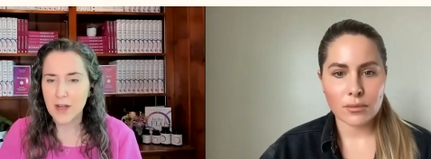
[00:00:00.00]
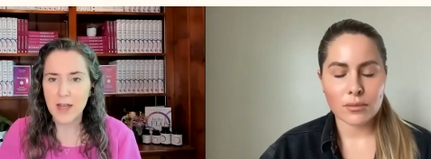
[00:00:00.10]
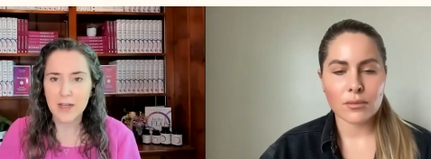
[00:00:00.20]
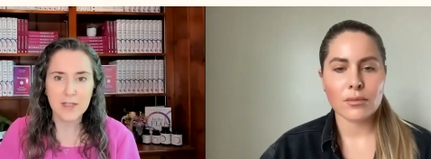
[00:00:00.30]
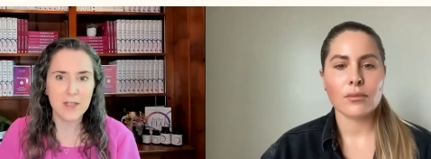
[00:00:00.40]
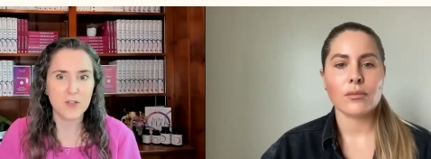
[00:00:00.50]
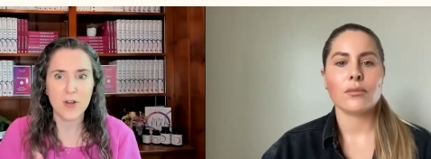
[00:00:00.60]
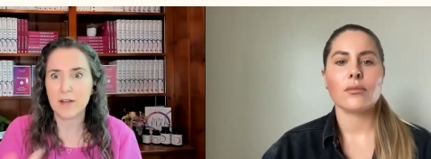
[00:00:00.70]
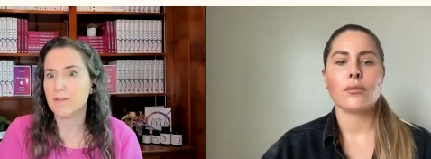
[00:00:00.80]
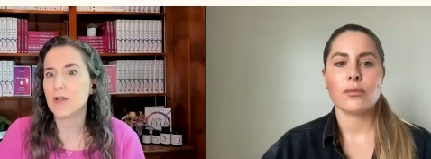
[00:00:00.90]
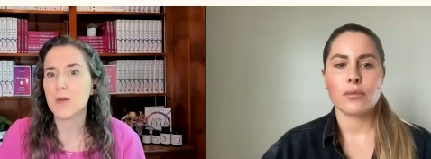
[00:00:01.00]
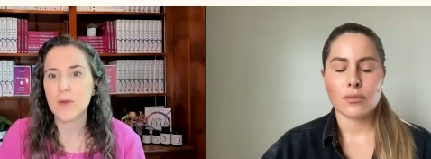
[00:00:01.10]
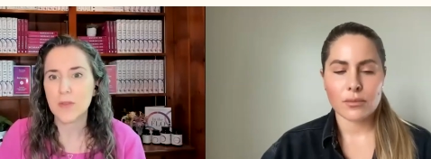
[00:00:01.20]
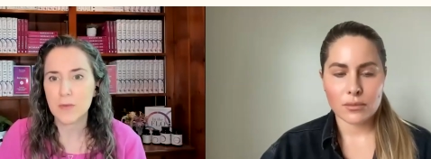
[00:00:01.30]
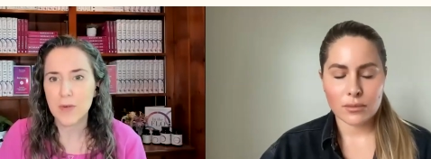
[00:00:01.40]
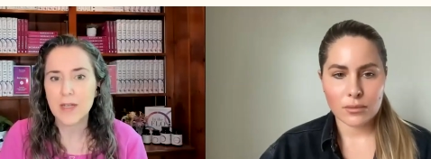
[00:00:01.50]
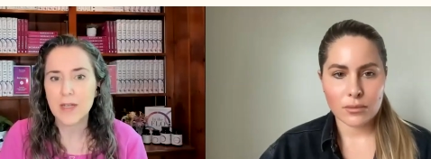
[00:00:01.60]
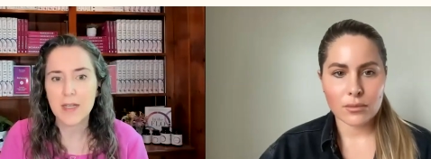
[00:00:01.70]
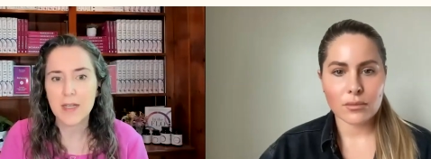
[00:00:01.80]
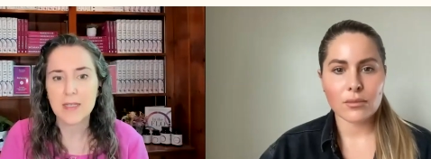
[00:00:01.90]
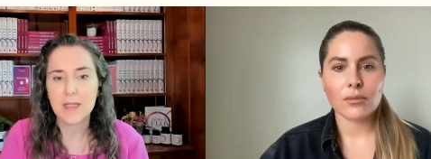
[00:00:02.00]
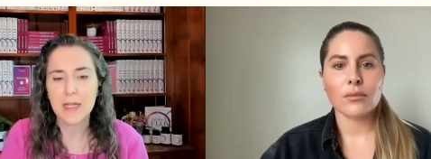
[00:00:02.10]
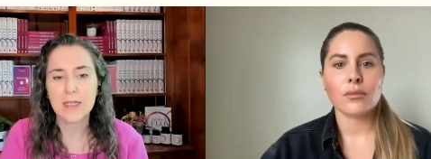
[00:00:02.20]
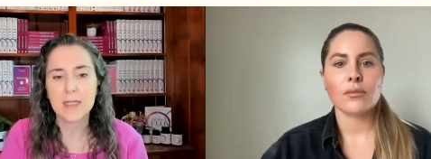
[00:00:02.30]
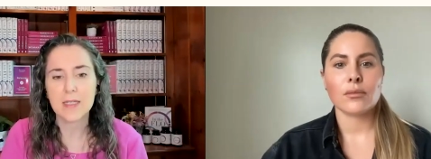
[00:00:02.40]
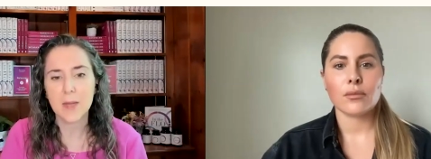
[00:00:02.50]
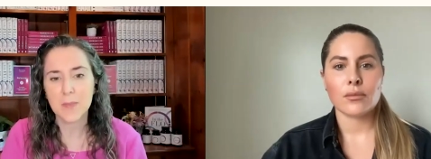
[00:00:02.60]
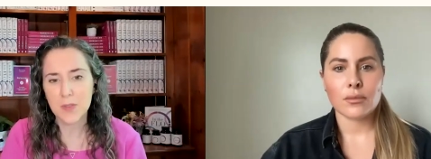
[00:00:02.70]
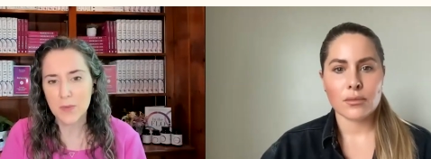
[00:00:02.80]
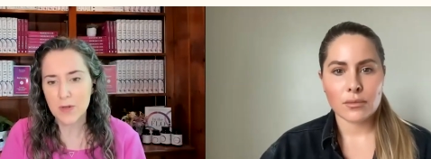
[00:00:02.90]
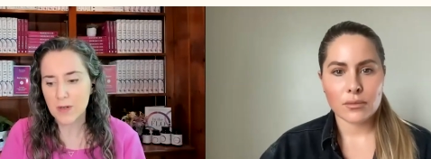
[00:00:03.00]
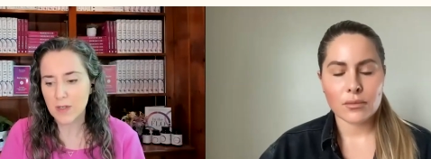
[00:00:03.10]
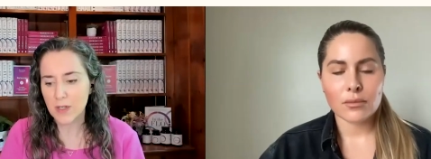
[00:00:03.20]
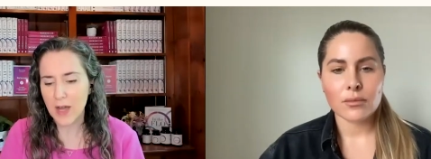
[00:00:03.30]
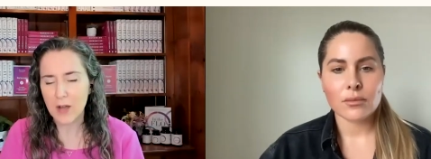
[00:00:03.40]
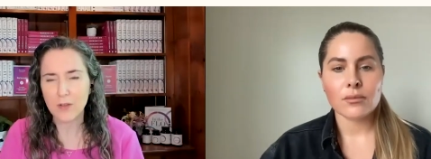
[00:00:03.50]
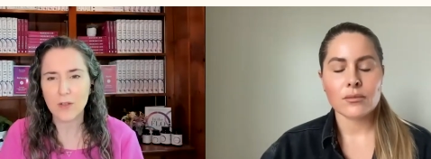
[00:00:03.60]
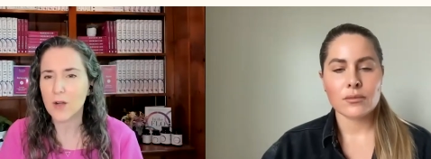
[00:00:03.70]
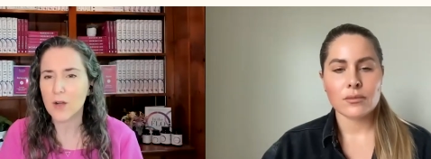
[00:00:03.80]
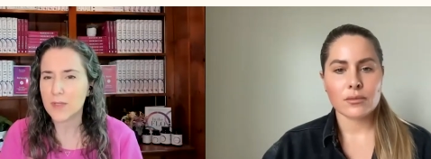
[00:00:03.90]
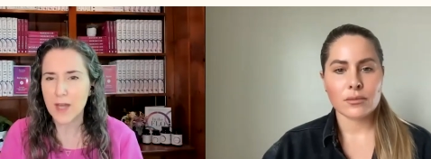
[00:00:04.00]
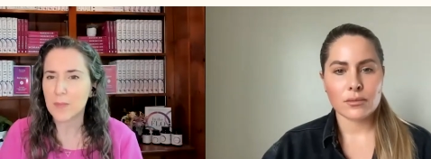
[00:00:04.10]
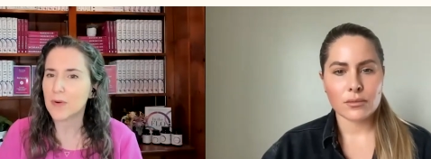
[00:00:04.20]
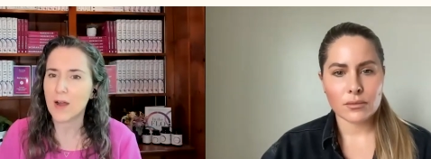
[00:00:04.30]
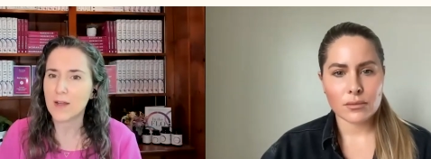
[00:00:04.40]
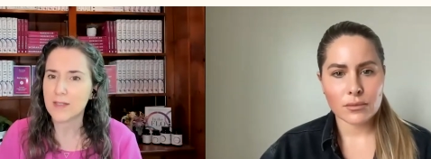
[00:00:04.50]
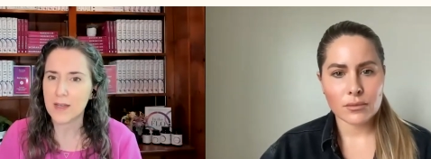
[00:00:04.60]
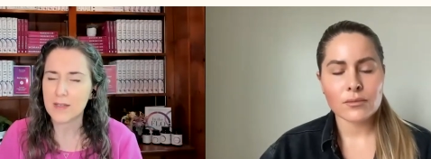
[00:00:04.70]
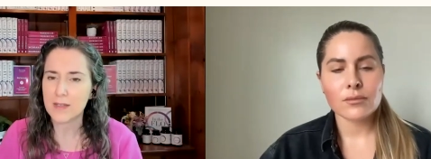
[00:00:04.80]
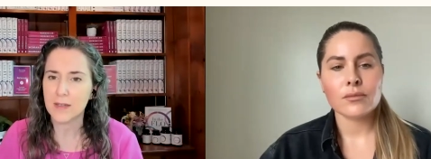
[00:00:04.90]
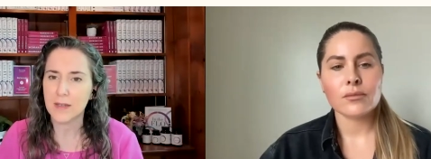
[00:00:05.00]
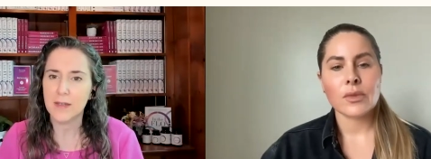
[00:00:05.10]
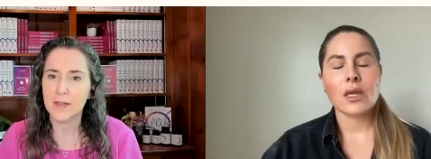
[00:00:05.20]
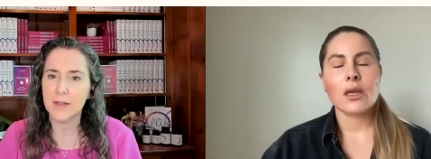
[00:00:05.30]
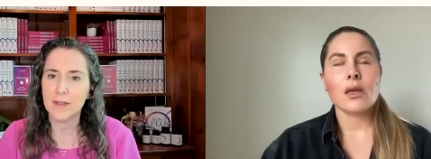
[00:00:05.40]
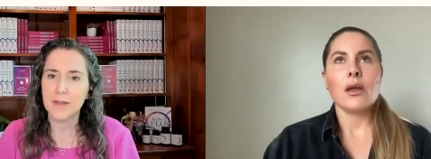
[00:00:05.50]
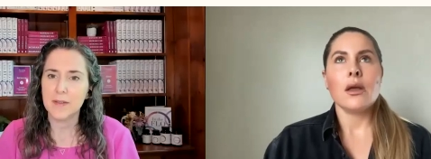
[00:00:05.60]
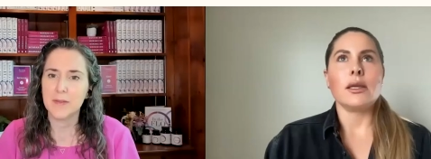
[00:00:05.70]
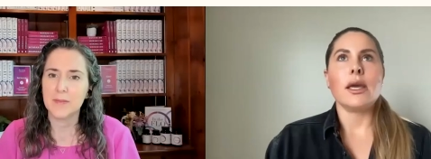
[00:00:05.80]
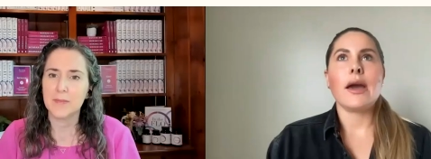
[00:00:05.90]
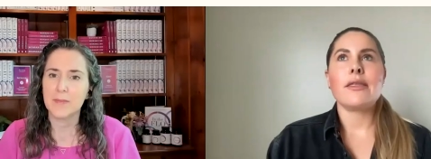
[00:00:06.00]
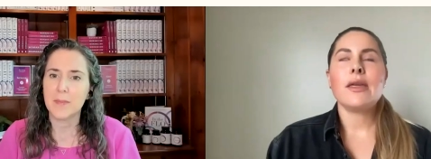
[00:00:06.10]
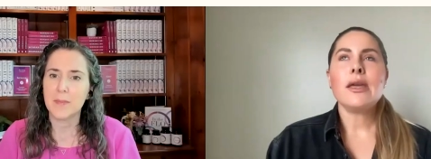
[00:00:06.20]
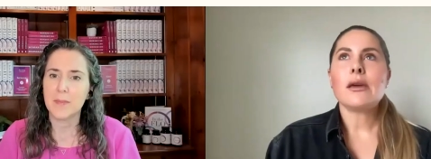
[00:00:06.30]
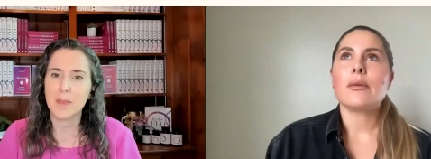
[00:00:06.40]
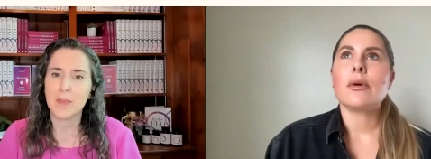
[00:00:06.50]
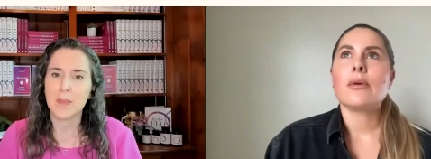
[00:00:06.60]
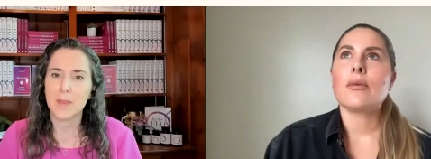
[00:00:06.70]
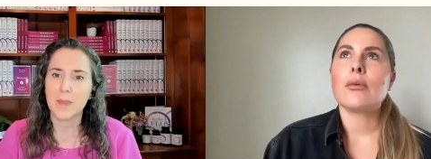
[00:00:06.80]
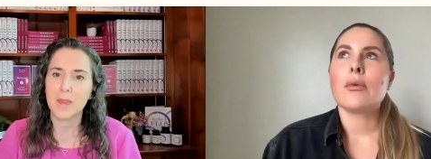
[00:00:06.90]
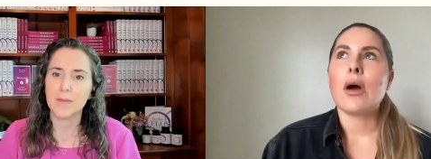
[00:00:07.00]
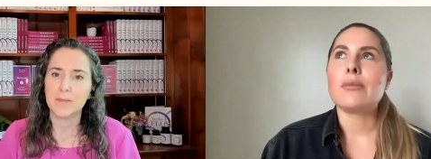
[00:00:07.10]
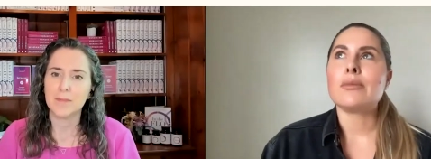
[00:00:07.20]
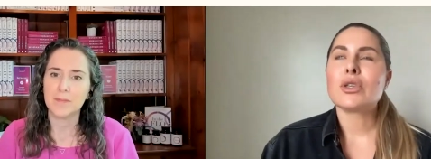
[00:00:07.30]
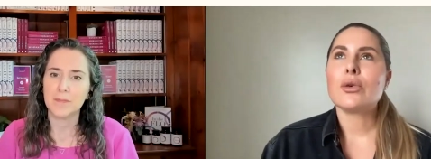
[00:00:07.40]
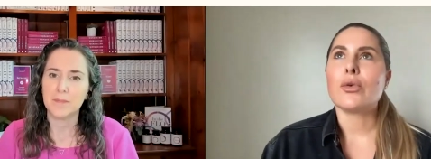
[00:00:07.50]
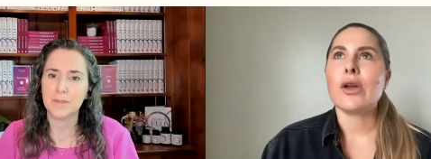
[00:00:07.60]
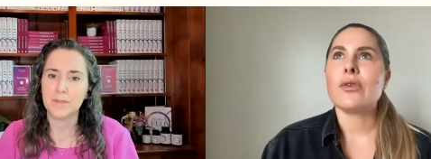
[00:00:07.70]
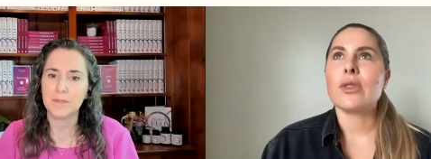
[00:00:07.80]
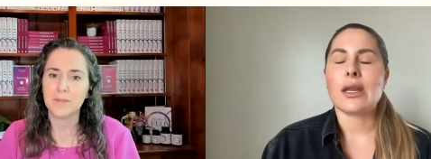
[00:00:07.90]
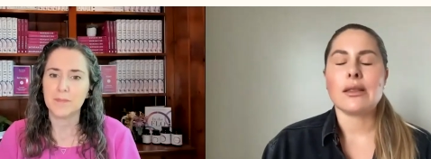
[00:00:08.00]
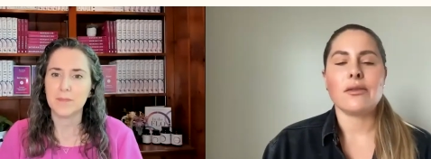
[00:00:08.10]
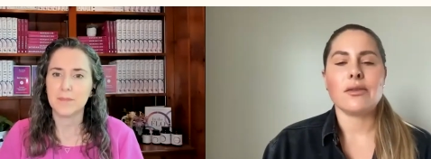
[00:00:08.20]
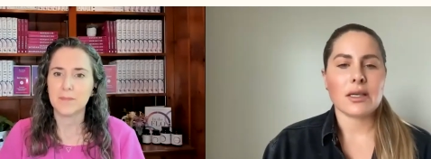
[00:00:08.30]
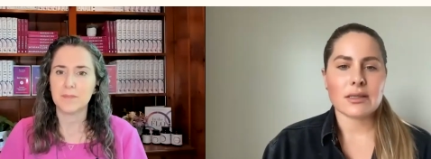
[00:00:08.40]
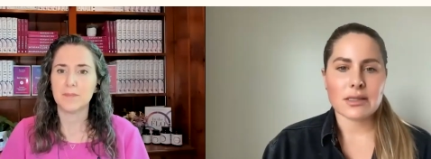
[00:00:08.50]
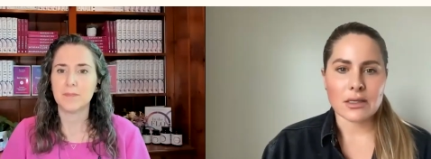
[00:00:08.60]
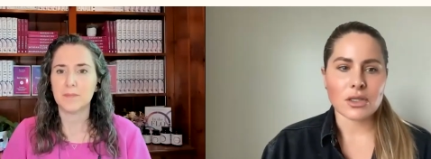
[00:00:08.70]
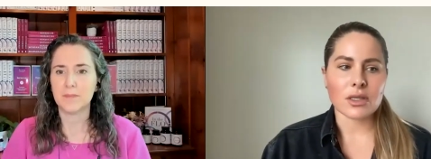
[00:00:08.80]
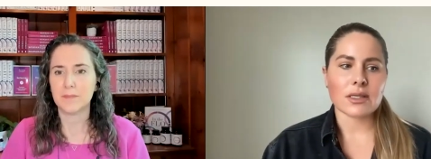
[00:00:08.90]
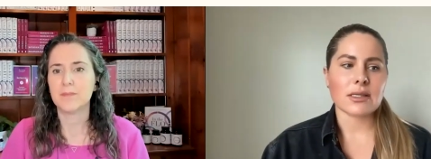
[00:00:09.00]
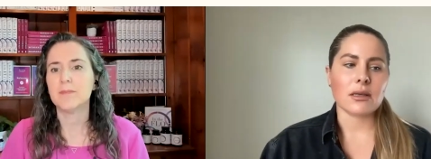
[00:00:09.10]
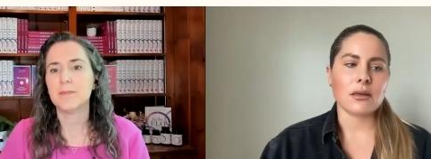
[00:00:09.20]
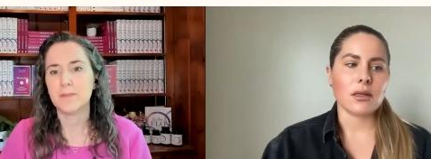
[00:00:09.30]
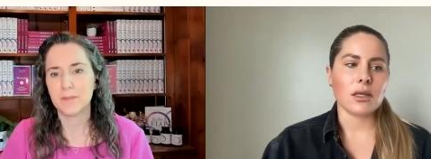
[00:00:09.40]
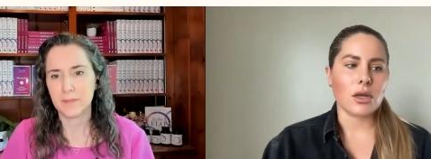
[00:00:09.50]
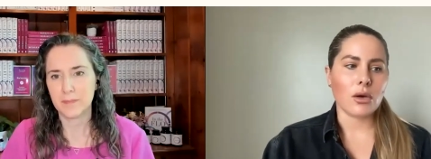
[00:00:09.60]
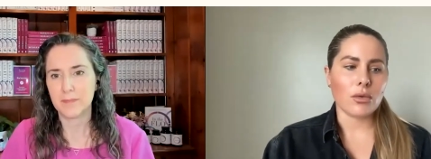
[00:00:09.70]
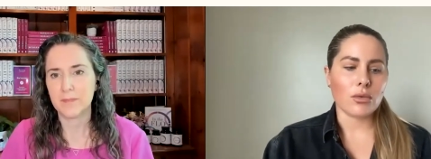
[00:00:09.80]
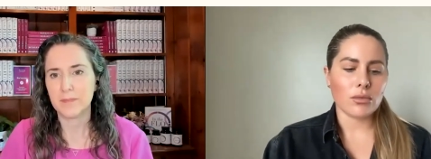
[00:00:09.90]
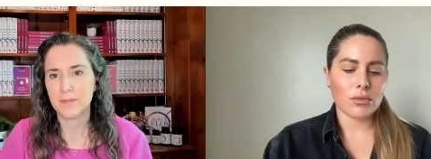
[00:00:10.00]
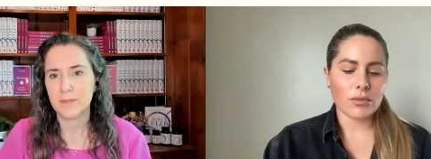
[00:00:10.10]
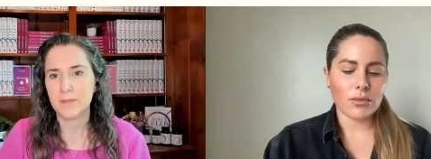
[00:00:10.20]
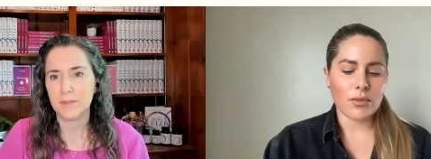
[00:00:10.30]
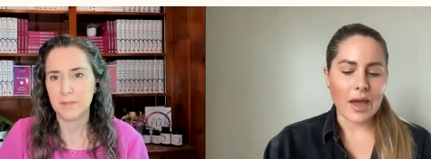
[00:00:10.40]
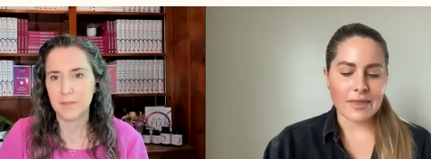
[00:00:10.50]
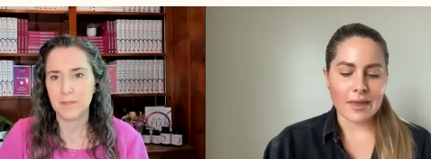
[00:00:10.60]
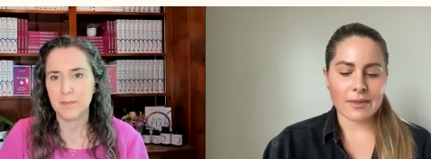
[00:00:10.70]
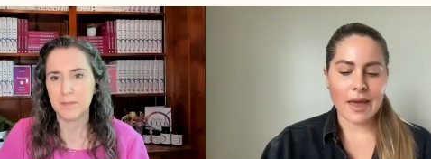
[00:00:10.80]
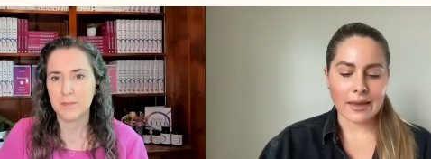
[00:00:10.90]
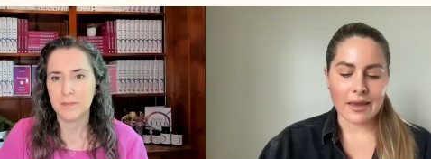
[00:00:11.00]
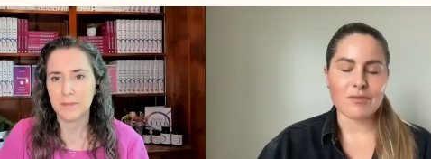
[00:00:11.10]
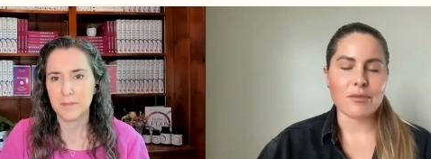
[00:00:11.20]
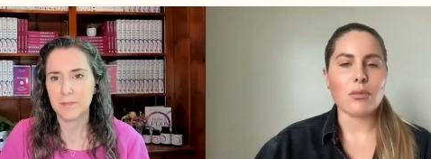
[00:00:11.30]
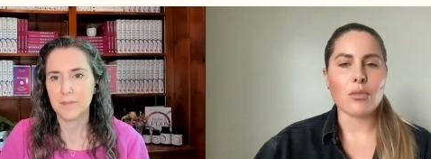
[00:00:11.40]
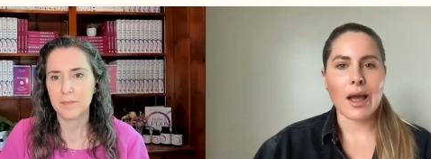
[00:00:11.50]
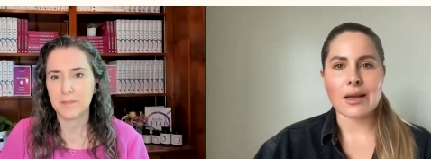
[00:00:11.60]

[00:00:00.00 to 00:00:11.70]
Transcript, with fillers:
Speaker 1: guidance and trying to figure out what the right next next steps were you know how long was that process
Speaker 2: yeah i think i'm so grateful that i live in los angeles and you know i think that gave me more